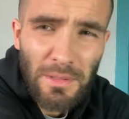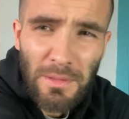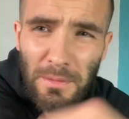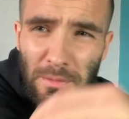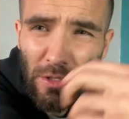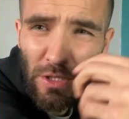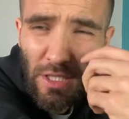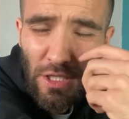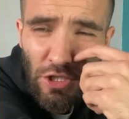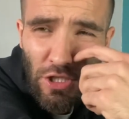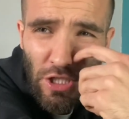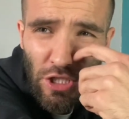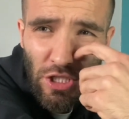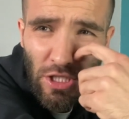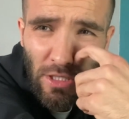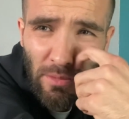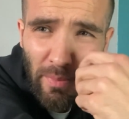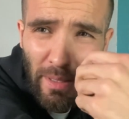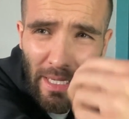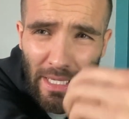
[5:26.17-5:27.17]
which is an injection
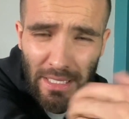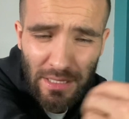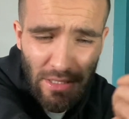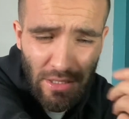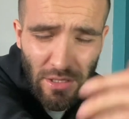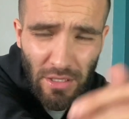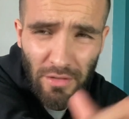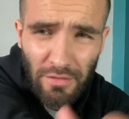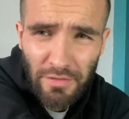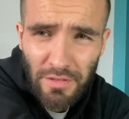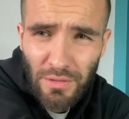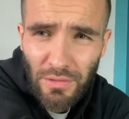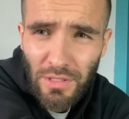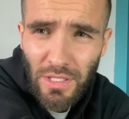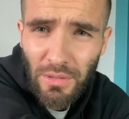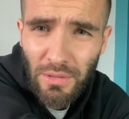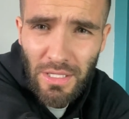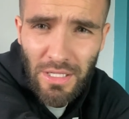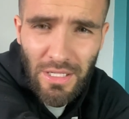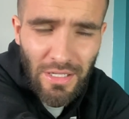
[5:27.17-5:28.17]
in your back so you can't feel your
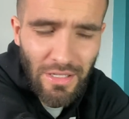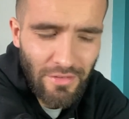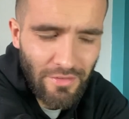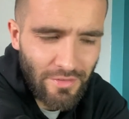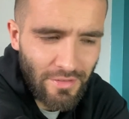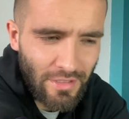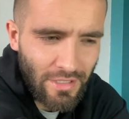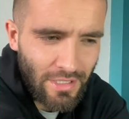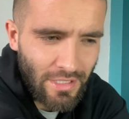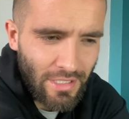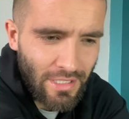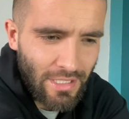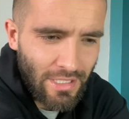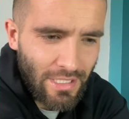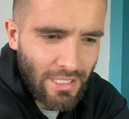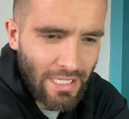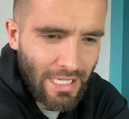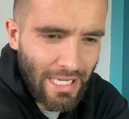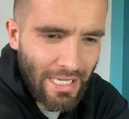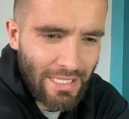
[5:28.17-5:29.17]
lower half,
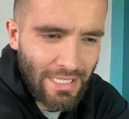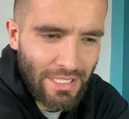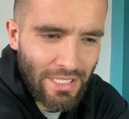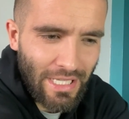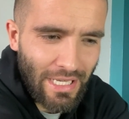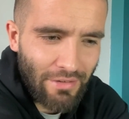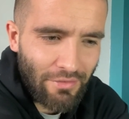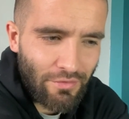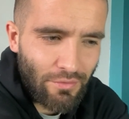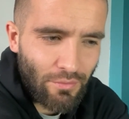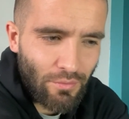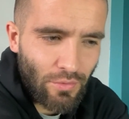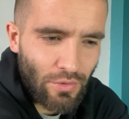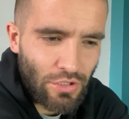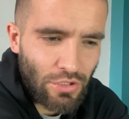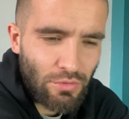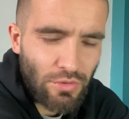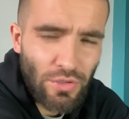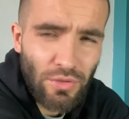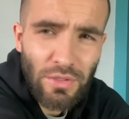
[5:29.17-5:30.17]
and then have what
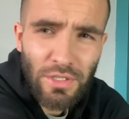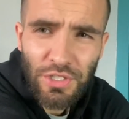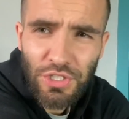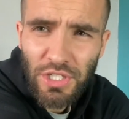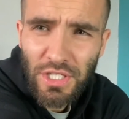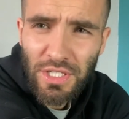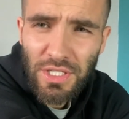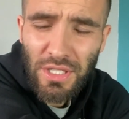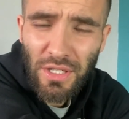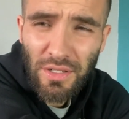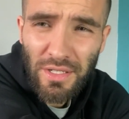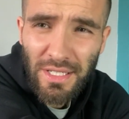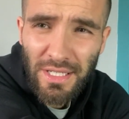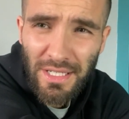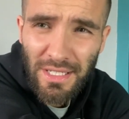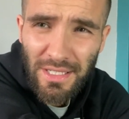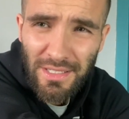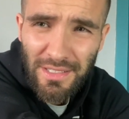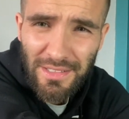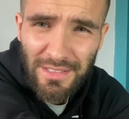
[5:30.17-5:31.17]
she was calling gin and
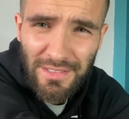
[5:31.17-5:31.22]
tonic.